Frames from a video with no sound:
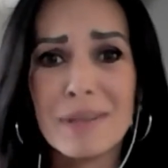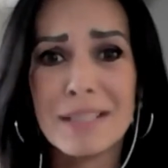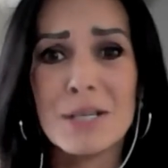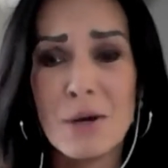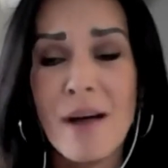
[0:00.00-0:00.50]

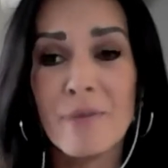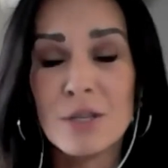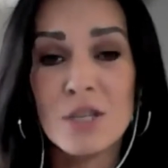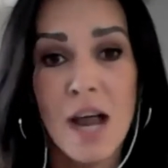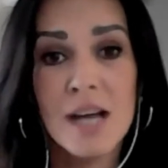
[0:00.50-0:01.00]
did you have
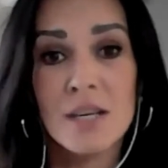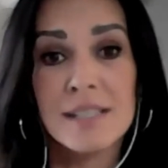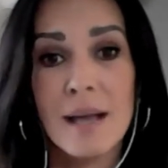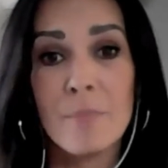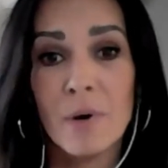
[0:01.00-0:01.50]
to change
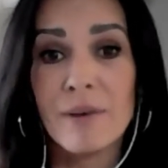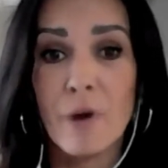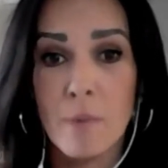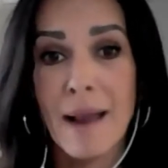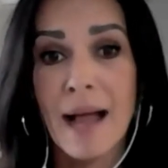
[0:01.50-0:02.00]
at some point
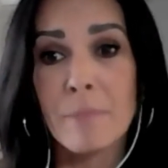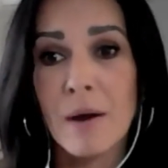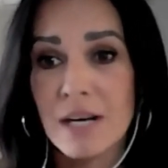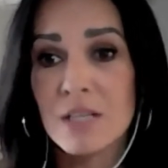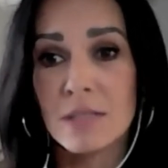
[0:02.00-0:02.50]
from a
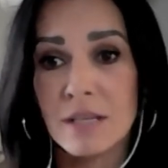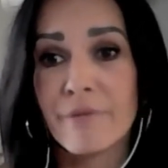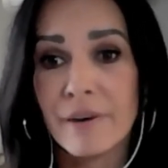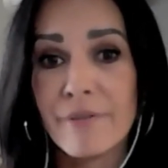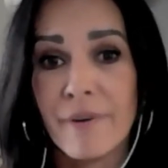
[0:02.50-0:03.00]
BlackBerry to a
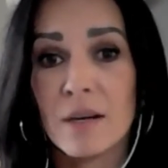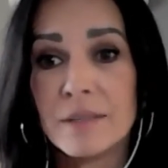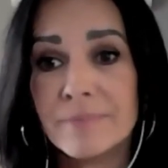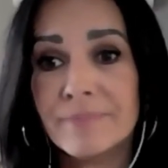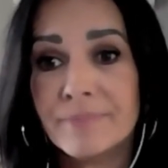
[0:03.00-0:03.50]
different phone?